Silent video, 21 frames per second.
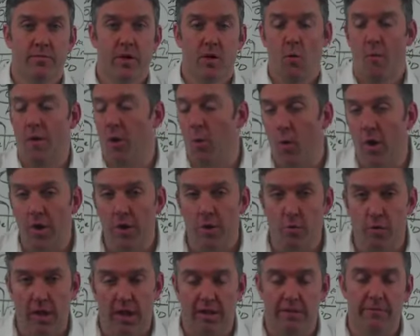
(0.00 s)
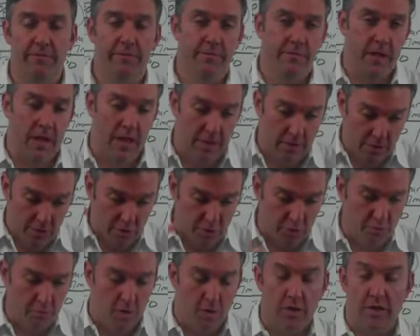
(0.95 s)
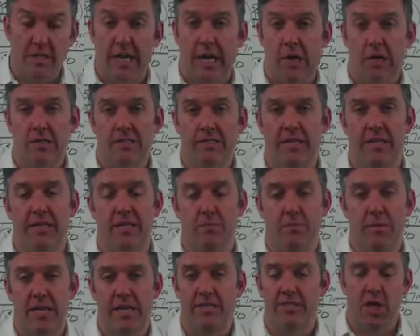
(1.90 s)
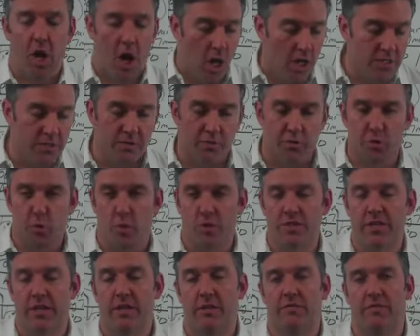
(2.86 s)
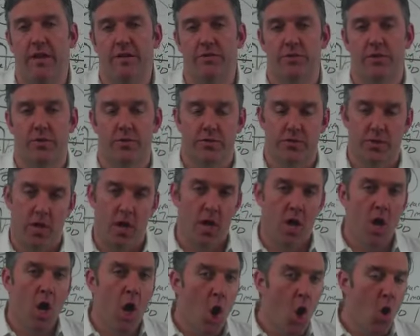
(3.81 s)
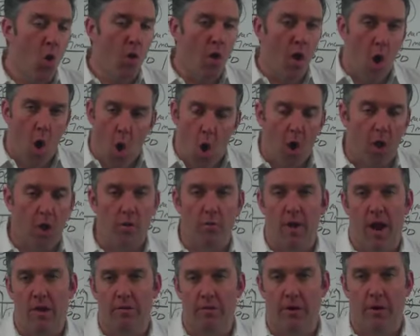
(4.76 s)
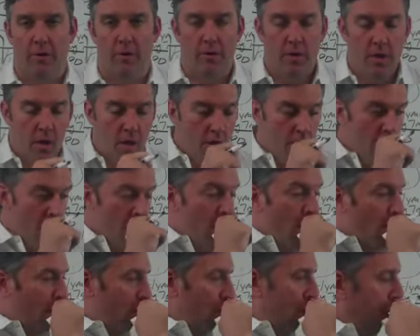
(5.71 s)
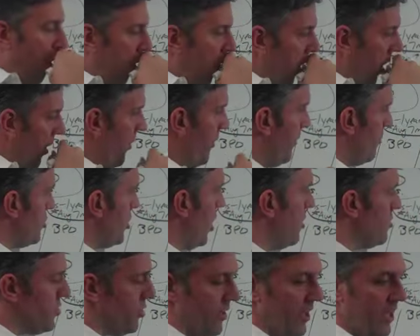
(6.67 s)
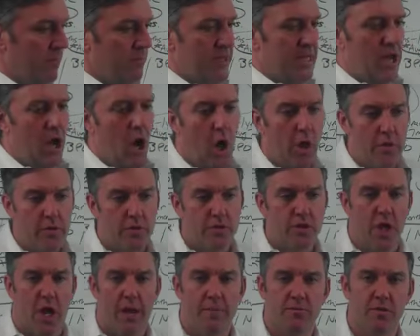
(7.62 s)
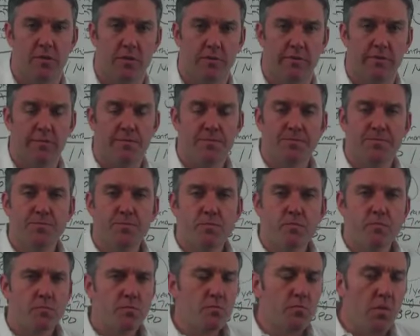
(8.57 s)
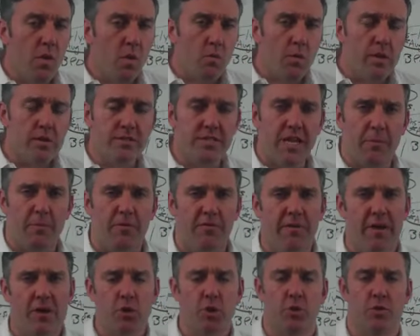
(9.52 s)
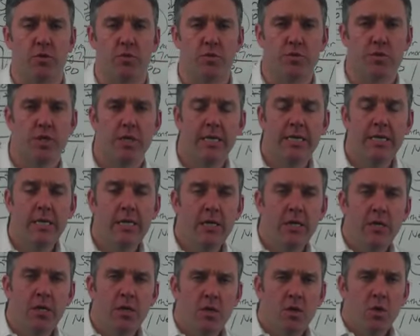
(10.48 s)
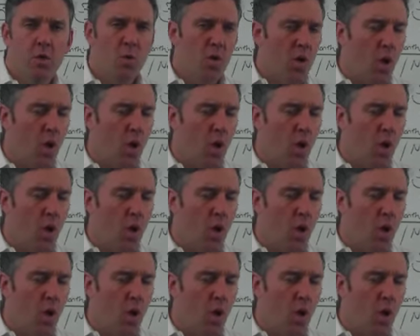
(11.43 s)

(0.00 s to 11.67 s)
No matter where you live, there's guaranteed to be tons of short sale investors all around you. There's also going to be other types of real estate professionals who